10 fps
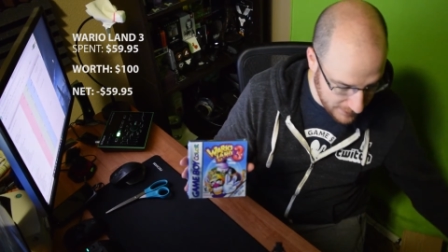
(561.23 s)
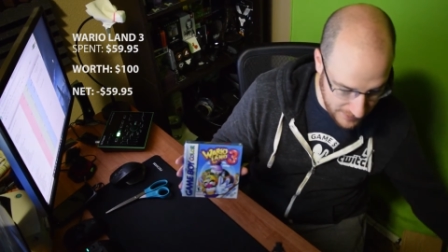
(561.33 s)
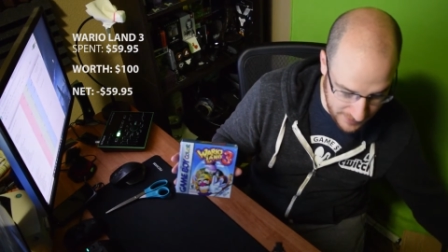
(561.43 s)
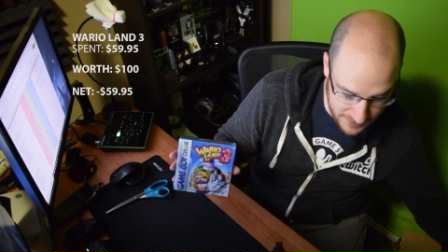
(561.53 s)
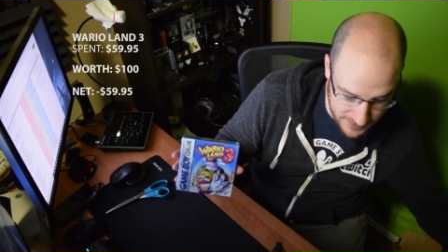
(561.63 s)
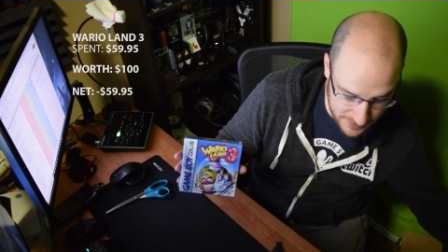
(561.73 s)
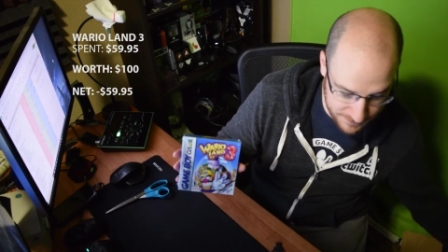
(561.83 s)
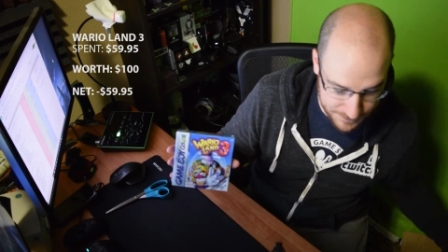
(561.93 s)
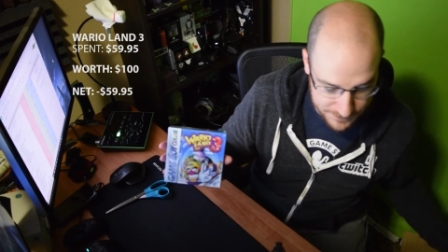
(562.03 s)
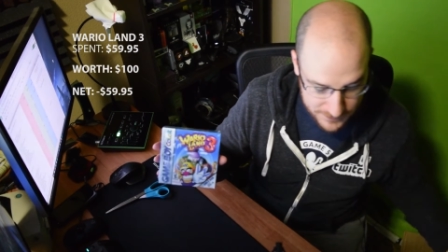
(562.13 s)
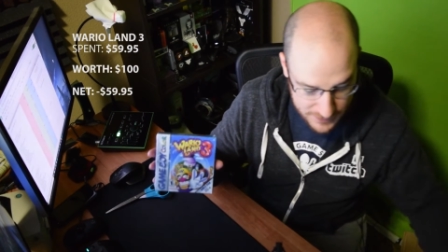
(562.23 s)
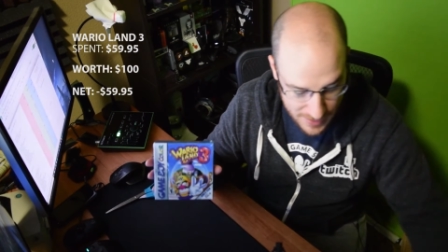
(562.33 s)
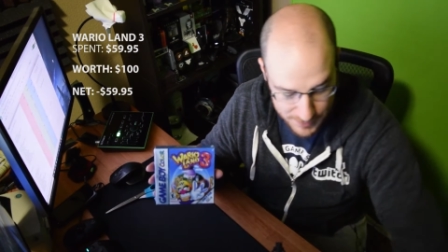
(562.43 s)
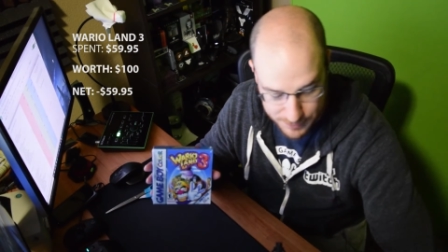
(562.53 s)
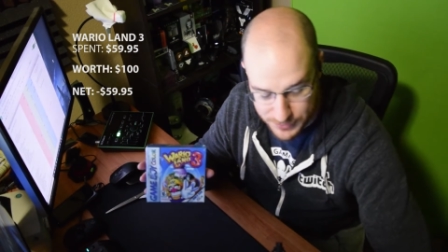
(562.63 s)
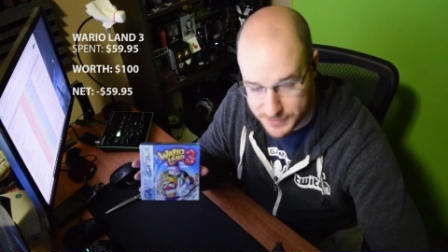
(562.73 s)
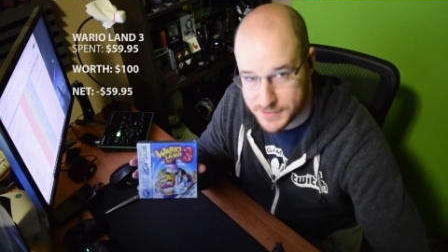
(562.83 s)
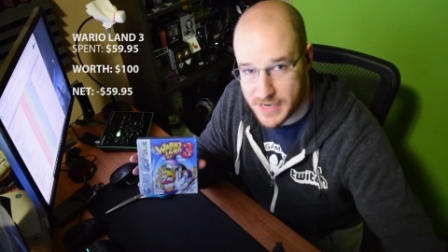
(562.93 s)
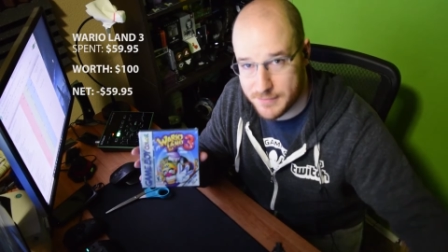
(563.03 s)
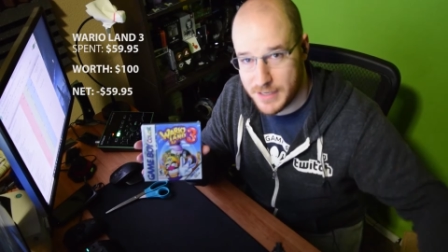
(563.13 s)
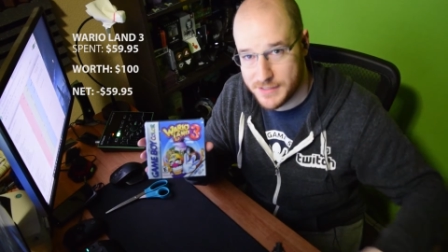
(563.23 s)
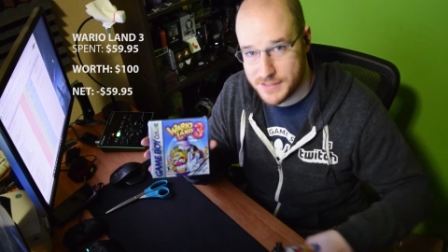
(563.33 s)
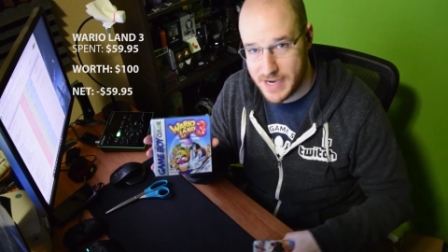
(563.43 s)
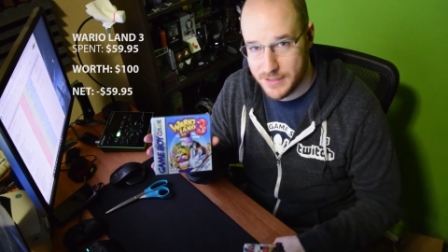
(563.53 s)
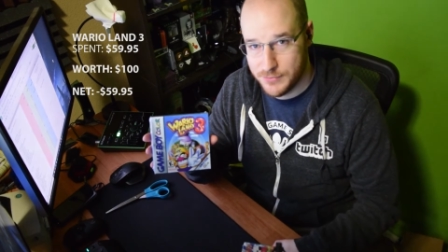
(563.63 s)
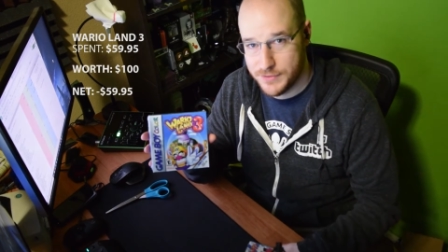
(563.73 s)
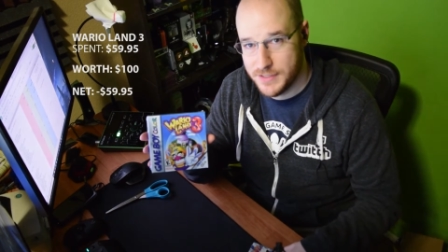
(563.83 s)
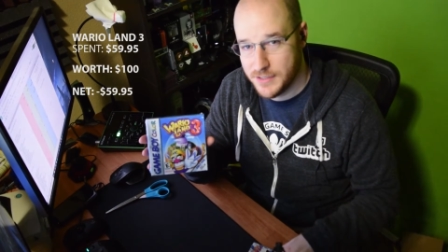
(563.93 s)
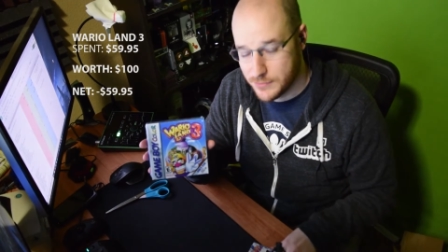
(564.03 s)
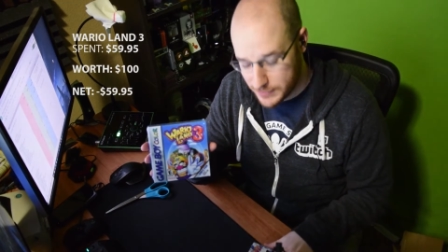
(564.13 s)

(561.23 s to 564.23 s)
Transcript: And I'm going to put it side by side with the other